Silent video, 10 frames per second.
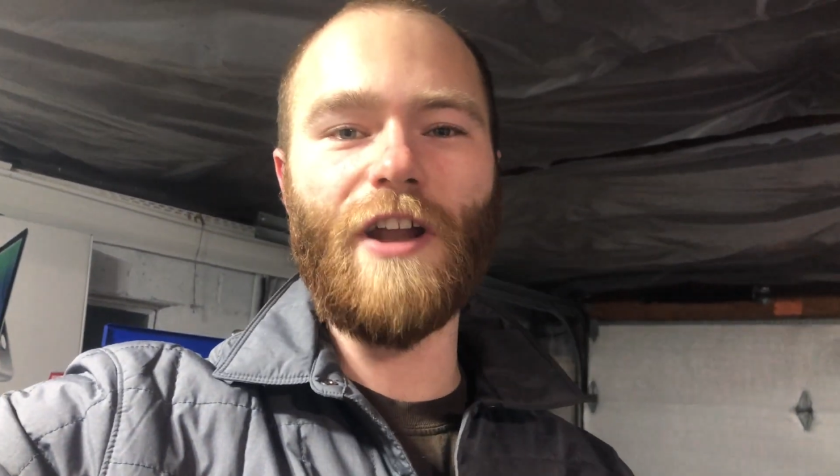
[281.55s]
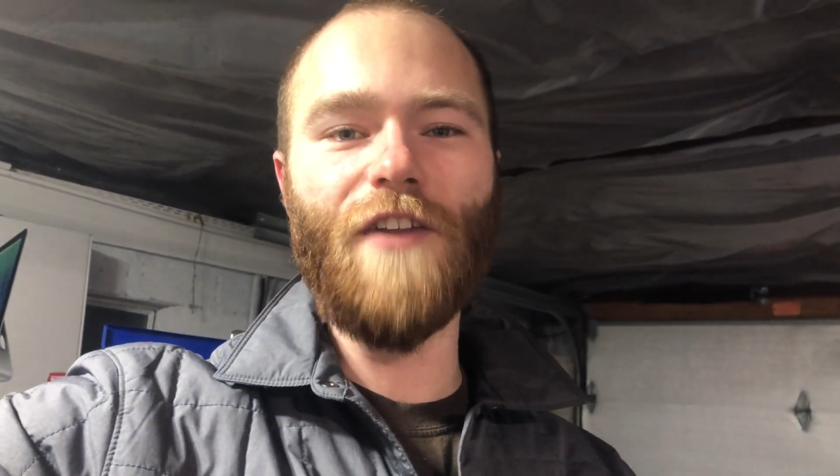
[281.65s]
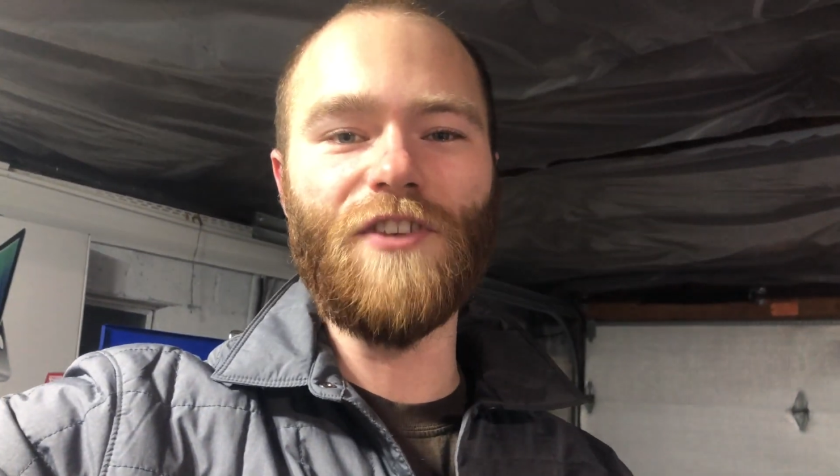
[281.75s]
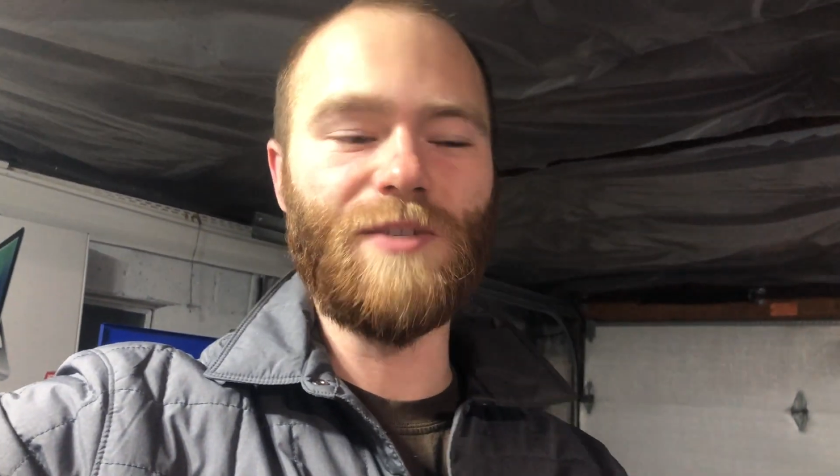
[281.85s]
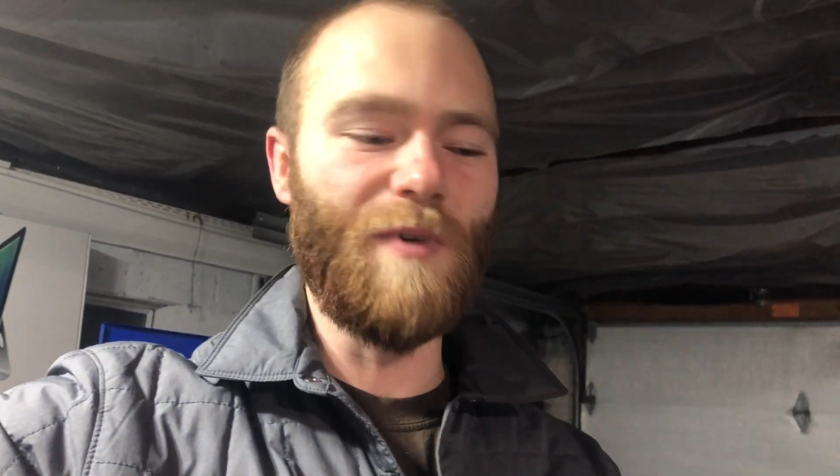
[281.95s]

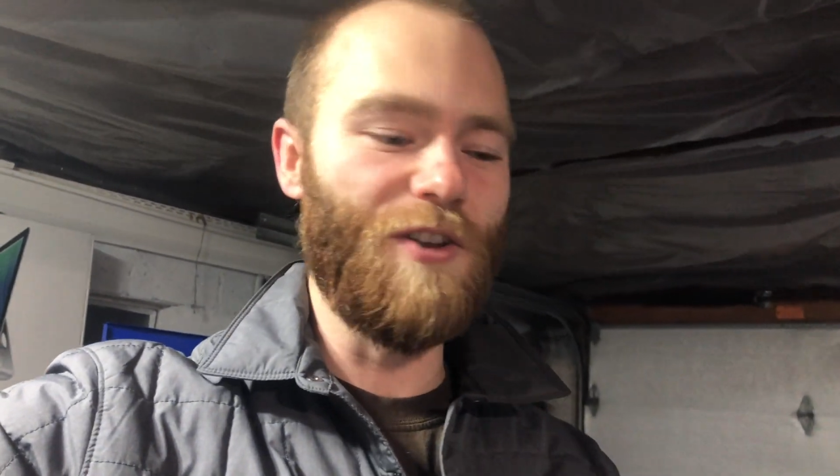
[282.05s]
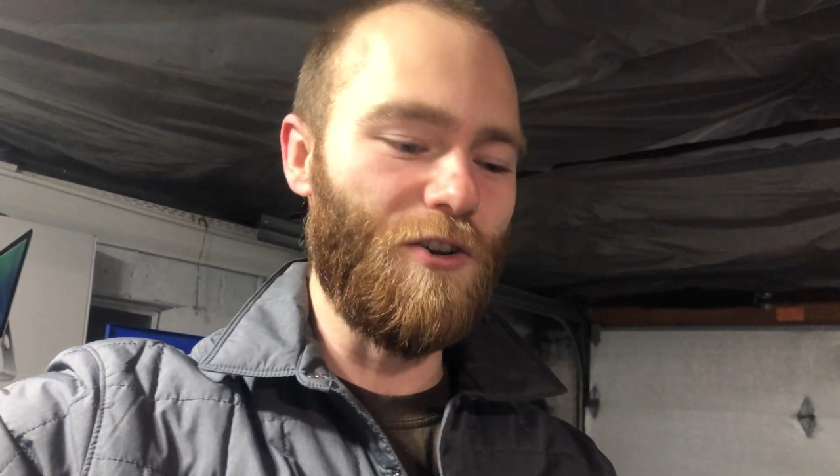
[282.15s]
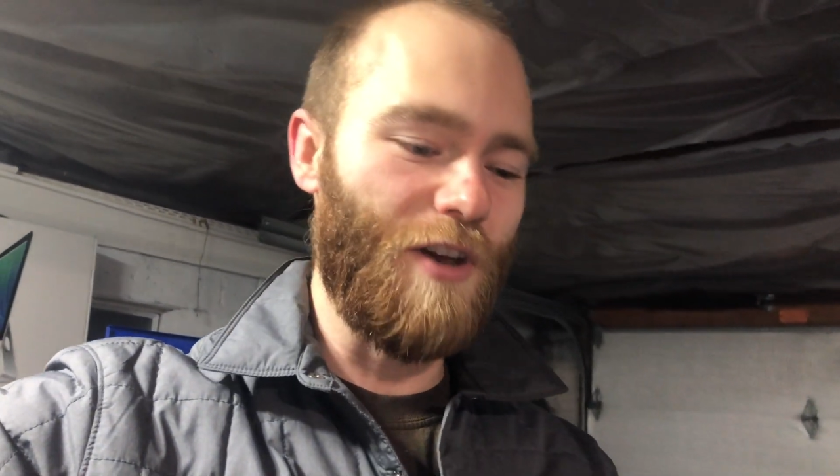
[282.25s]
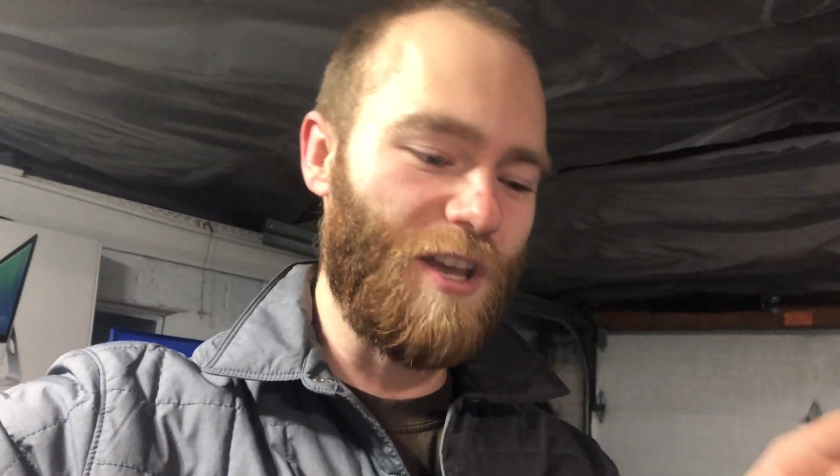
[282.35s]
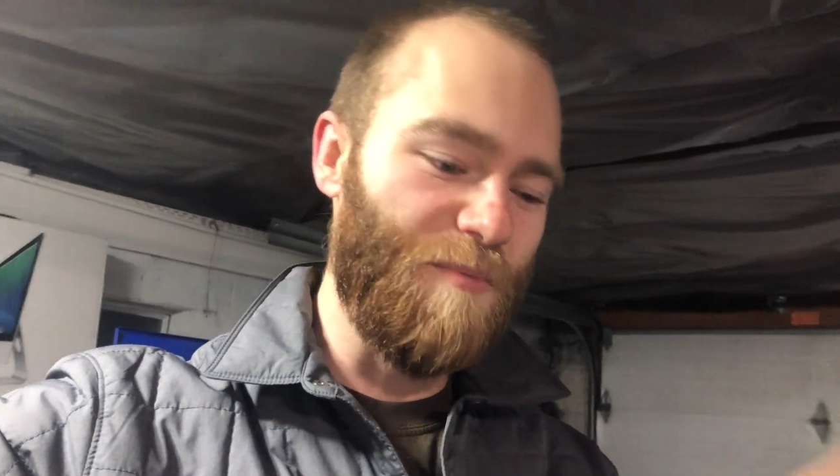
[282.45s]
and the
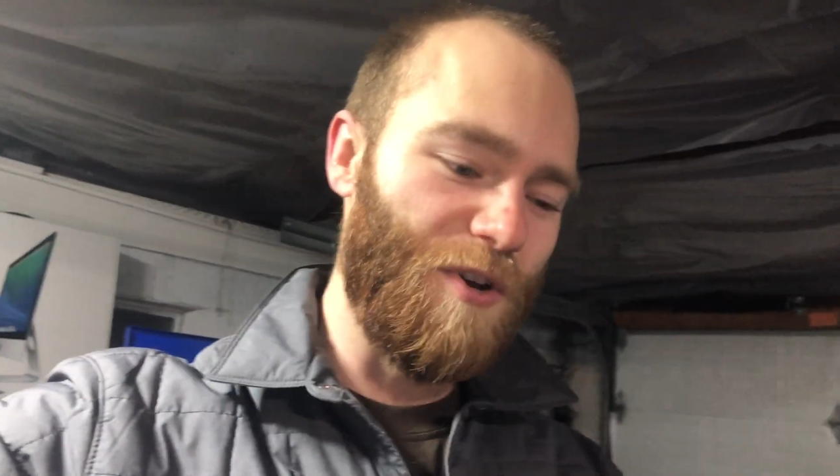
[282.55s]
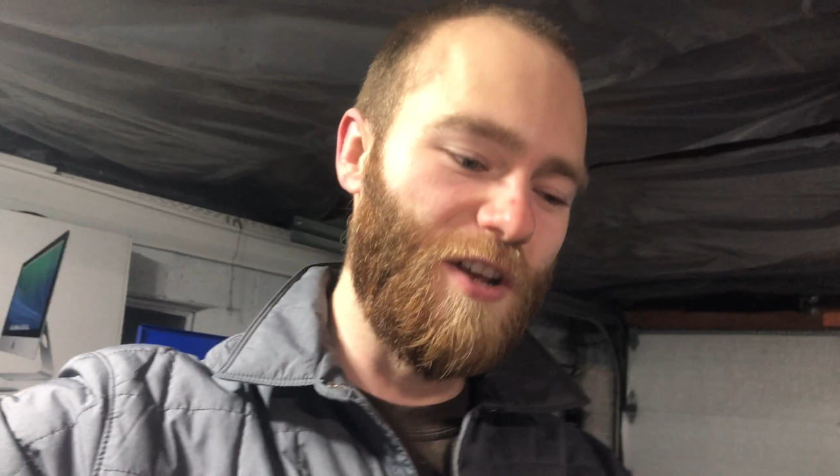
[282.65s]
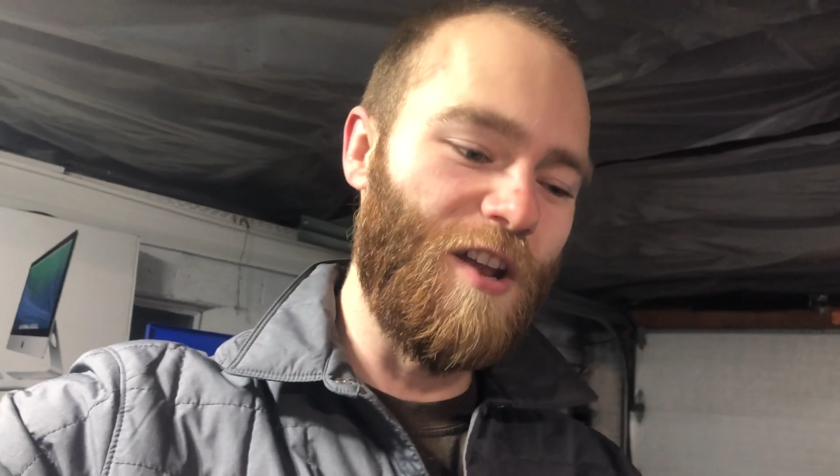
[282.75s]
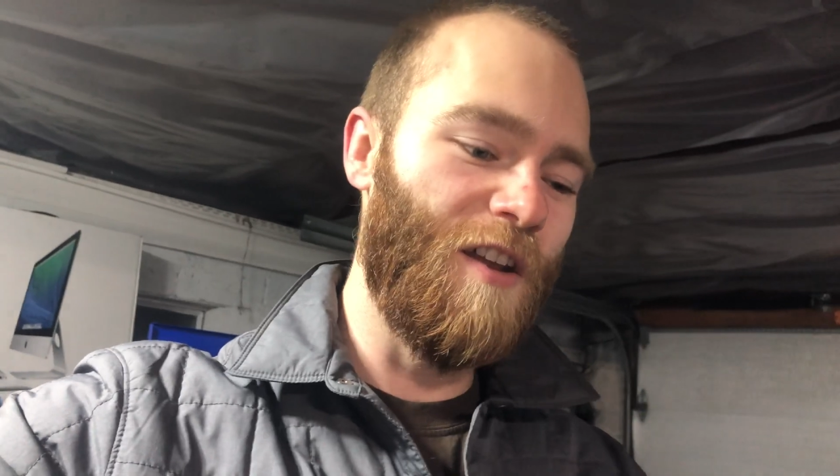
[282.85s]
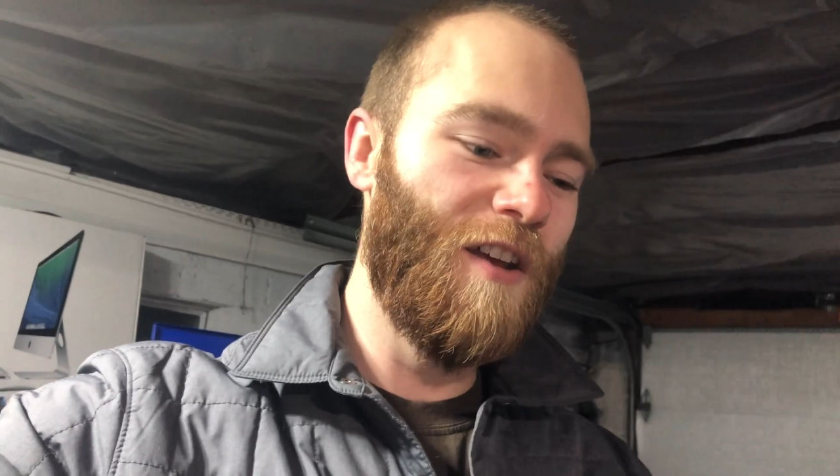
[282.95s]
spindle I can put
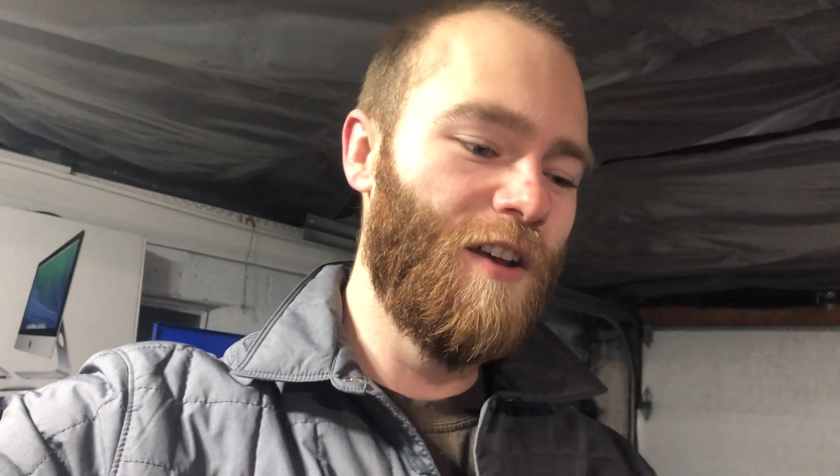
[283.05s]
in,